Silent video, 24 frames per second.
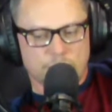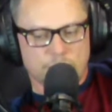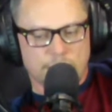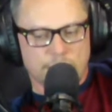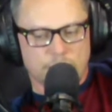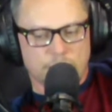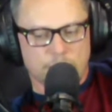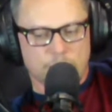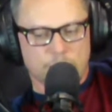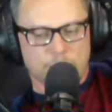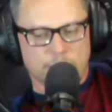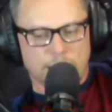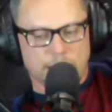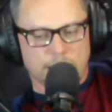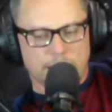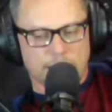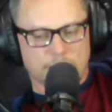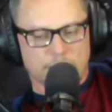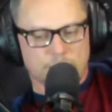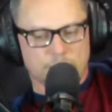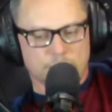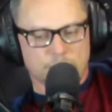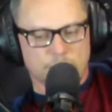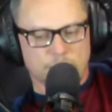I don't feel like I
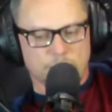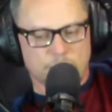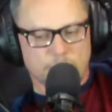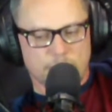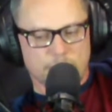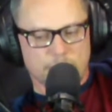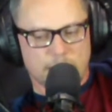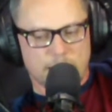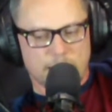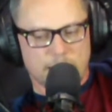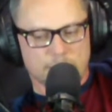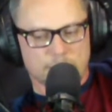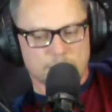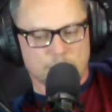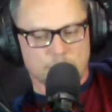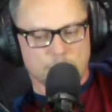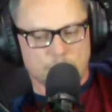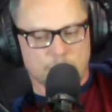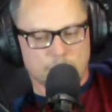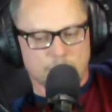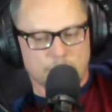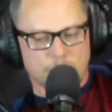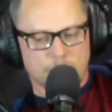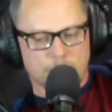should be that
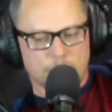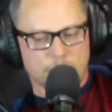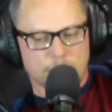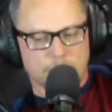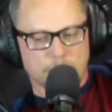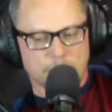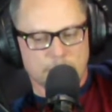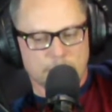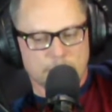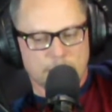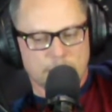sore from it, but